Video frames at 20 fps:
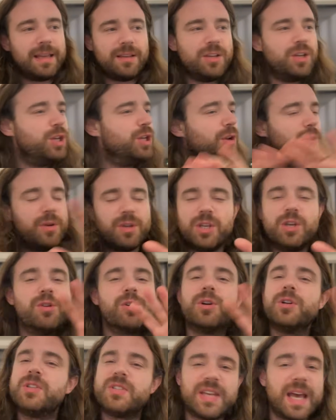you
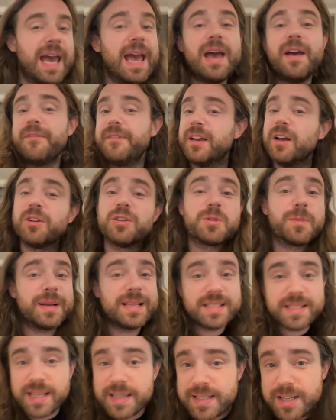could say, hey, if he'd gone to
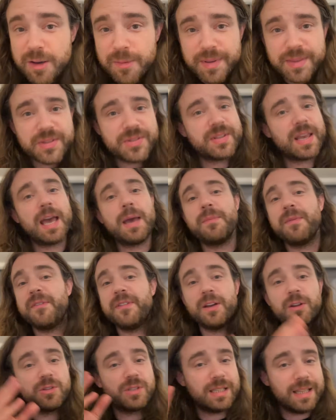Man City, it would be the same. If he'd
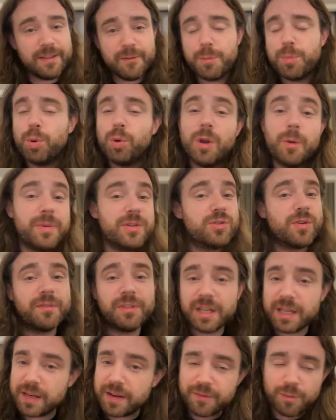gone to Liverpool, he'd be
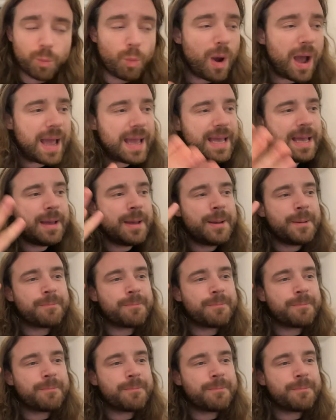driven in a different way.